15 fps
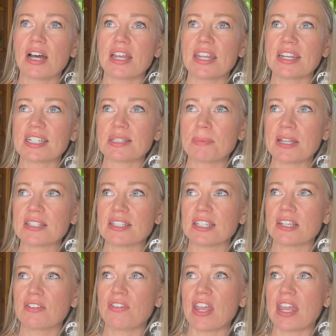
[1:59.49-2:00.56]

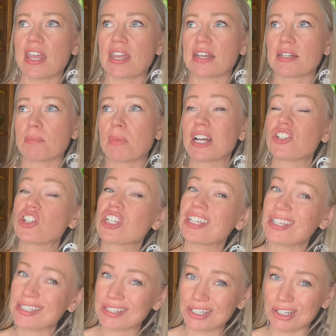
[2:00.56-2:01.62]
inexpensive and much
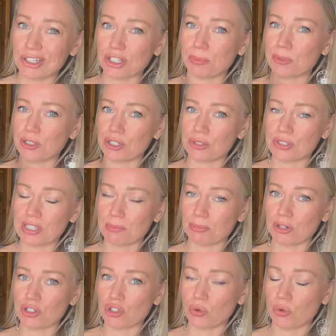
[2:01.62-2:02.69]
easier to produce than birch